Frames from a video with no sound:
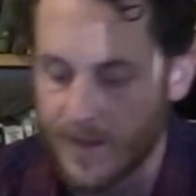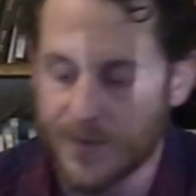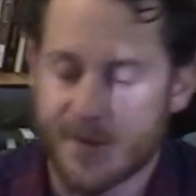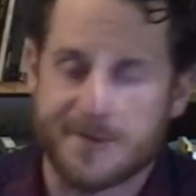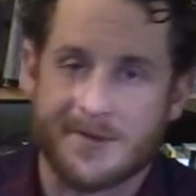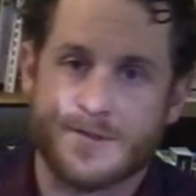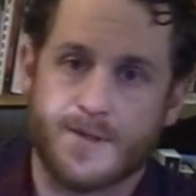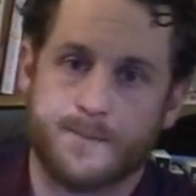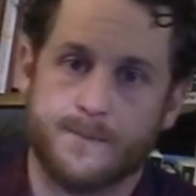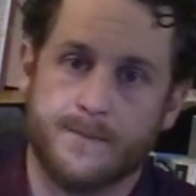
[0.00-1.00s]
This is
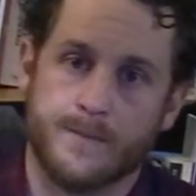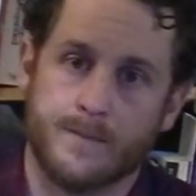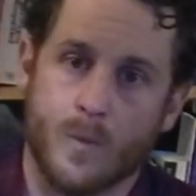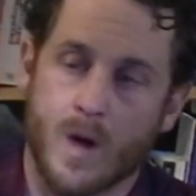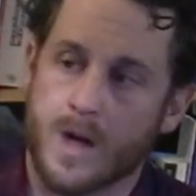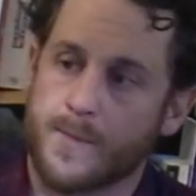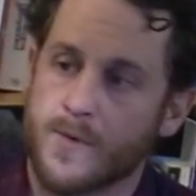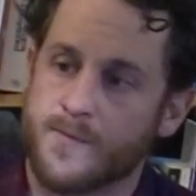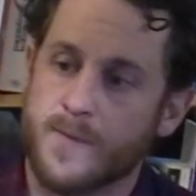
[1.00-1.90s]
a waterproof